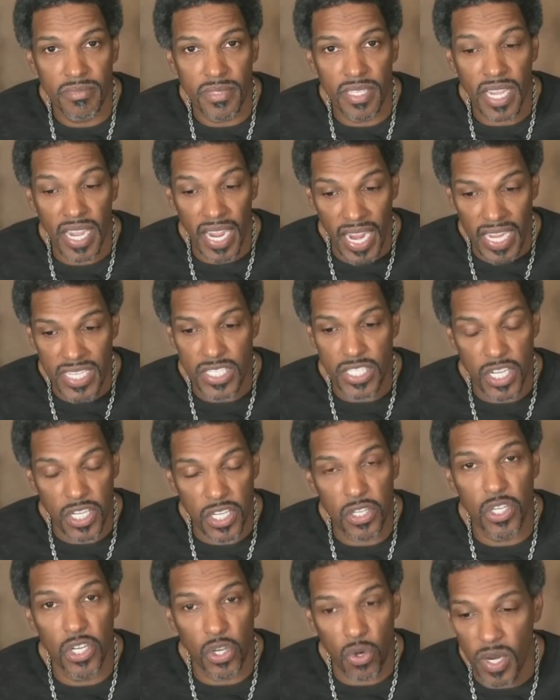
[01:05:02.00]
asking
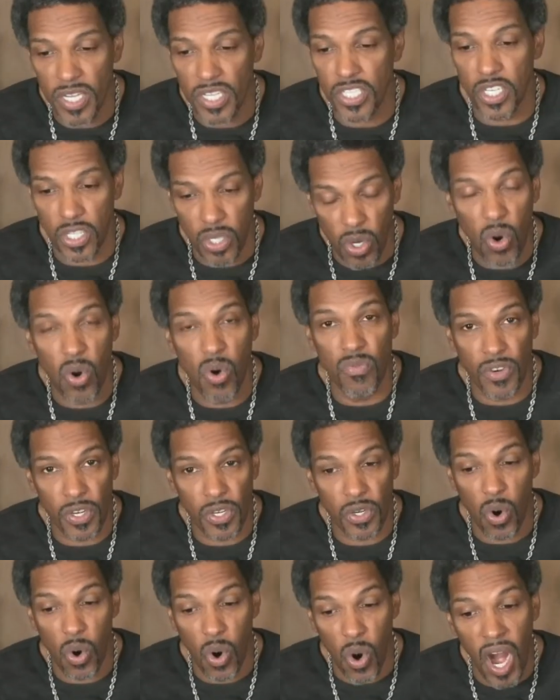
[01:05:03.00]
you the question over and
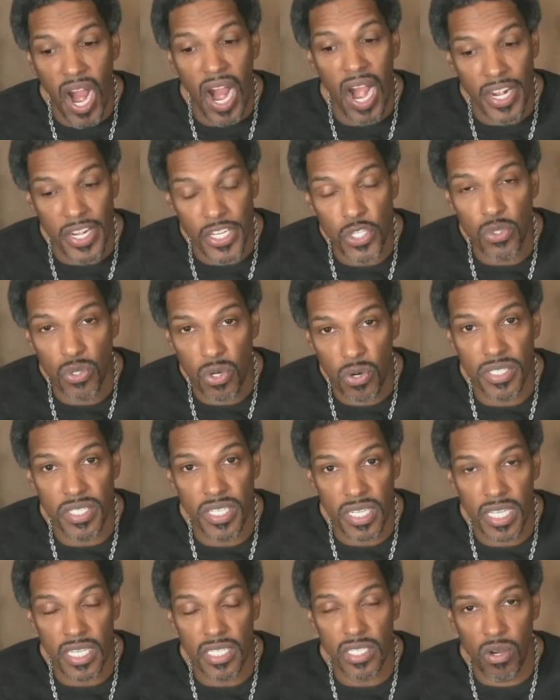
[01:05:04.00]
or are you going to
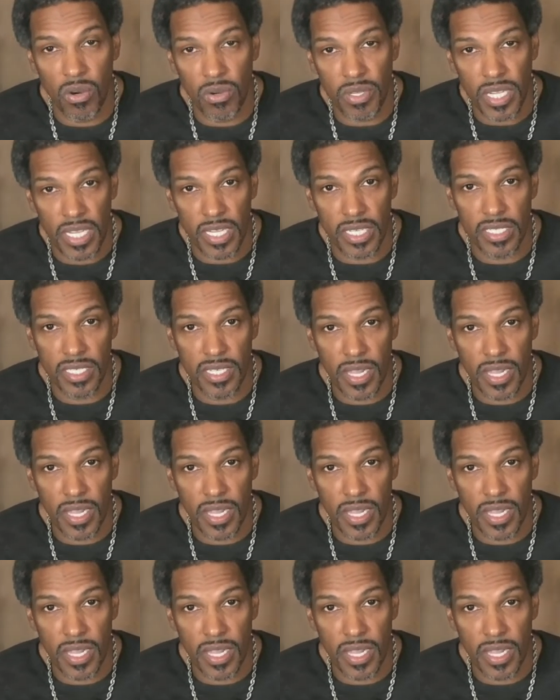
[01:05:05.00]
let go yet?